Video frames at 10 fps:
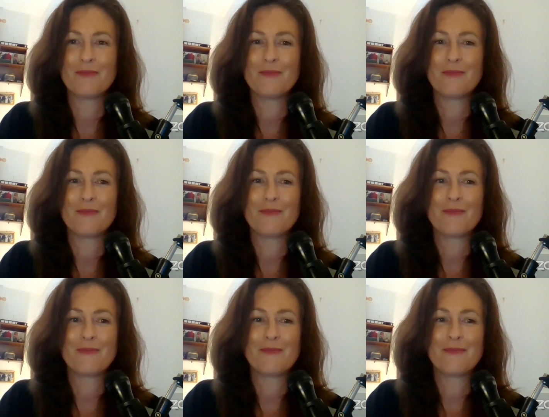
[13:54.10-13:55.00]

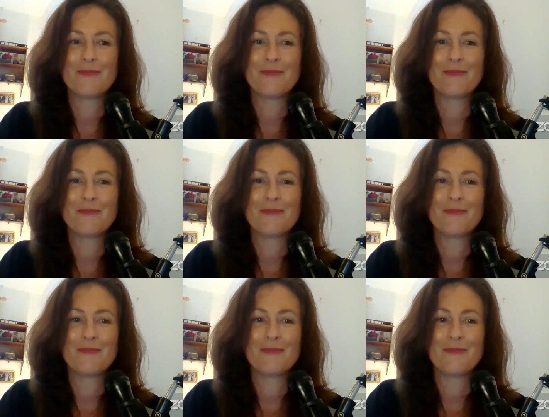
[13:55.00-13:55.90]

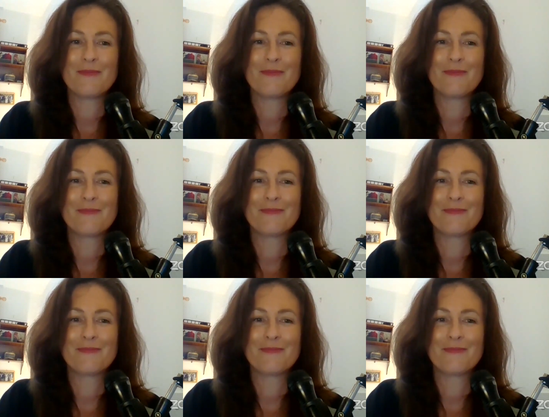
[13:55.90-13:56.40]
Nothing is said.